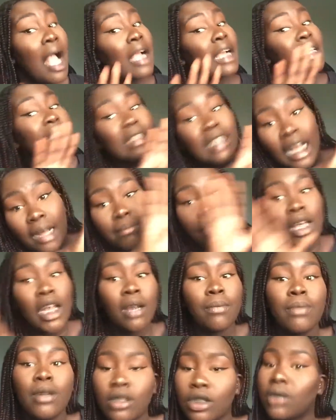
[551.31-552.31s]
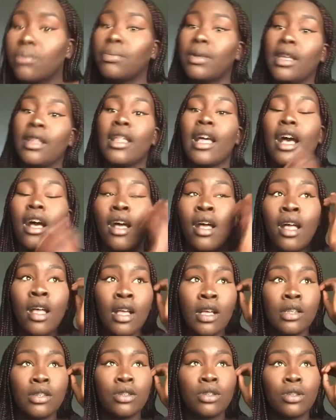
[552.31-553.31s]
Because I'm not about to be that.
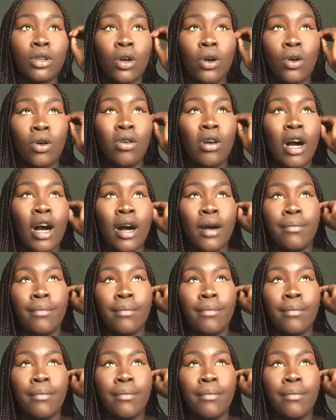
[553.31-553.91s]
So,